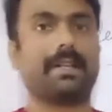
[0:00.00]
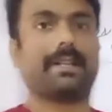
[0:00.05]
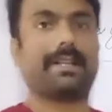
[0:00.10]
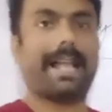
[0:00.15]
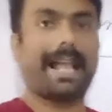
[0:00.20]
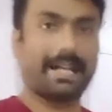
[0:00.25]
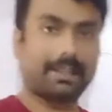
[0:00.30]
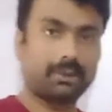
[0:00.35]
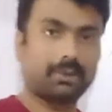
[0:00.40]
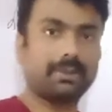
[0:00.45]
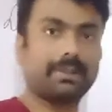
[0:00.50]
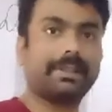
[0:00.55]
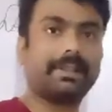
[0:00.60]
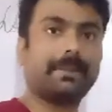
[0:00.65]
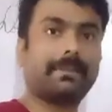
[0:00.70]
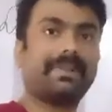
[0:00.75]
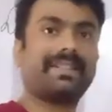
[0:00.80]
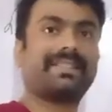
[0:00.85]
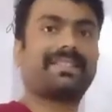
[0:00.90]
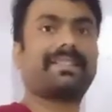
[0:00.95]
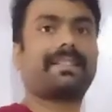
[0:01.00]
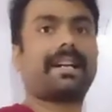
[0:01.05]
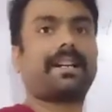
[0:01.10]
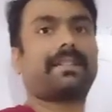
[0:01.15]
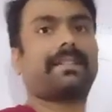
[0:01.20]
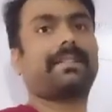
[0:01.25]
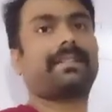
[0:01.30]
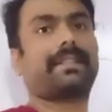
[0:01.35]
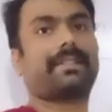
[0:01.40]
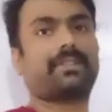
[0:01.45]
Actually, the basic
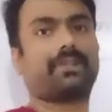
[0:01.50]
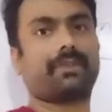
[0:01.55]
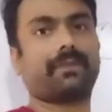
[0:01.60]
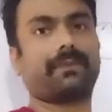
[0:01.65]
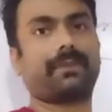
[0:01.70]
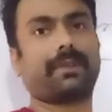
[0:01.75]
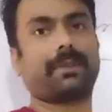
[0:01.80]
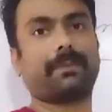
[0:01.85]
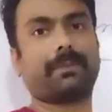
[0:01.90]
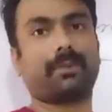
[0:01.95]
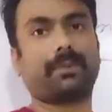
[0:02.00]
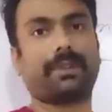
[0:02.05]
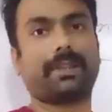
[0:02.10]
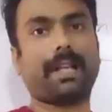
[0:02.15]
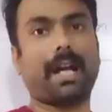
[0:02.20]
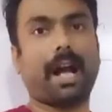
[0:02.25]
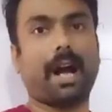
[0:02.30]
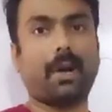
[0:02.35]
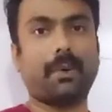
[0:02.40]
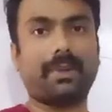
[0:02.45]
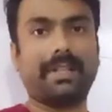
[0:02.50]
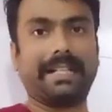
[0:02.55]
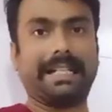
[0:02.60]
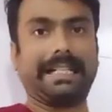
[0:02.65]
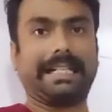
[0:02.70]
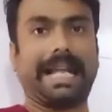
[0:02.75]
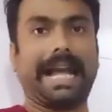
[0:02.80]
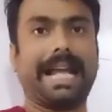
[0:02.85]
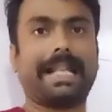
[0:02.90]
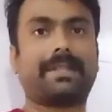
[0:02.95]
architecture of the computer, how
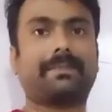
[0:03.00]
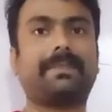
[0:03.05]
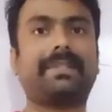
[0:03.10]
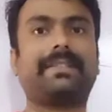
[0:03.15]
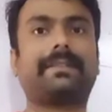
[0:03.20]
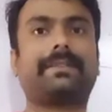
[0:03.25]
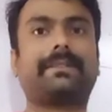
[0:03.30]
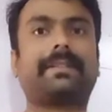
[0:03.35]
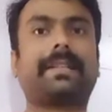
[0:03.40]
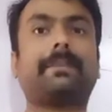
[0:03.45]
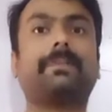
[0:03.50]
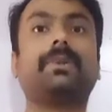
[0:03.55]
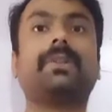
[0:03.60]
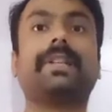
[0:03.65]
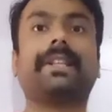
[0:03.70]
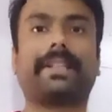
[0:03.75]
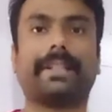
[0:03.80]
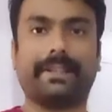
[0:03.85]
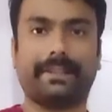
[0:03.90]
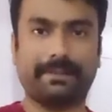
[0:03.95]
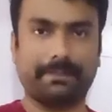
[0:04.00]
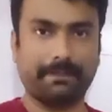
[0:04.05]
it has been simulated.